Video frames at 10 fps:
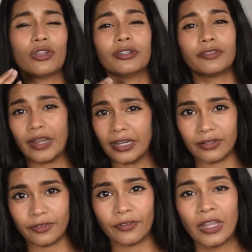the
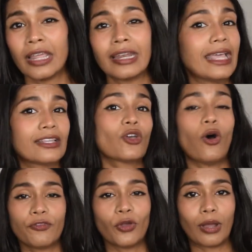effectiveness
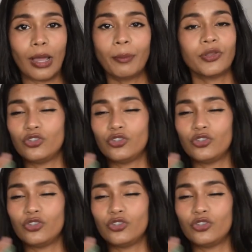of your cup.